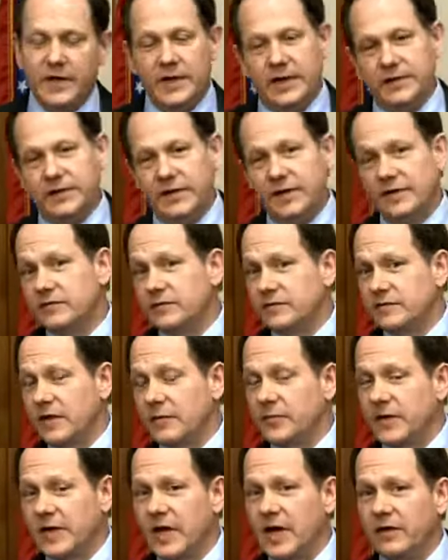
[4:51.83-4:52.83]
and I think
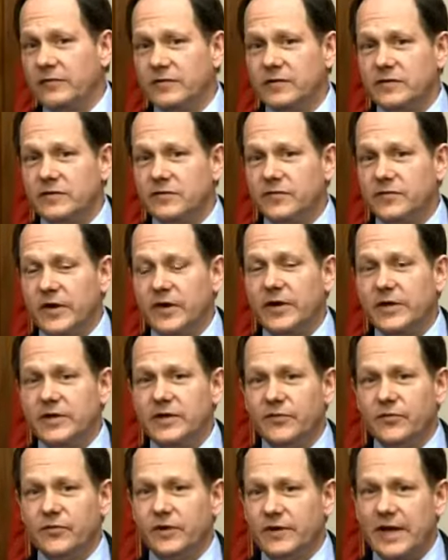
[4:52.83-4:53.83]
something else that's very
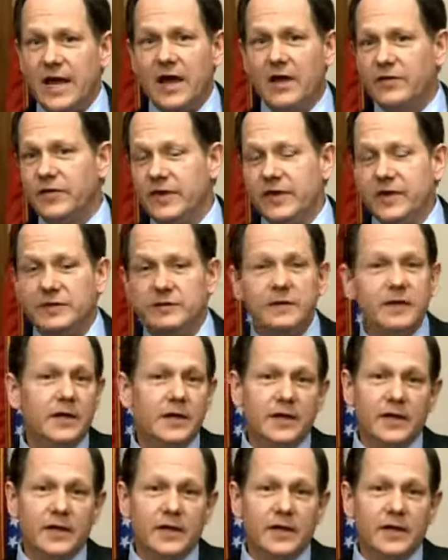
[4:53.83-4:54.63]
different now than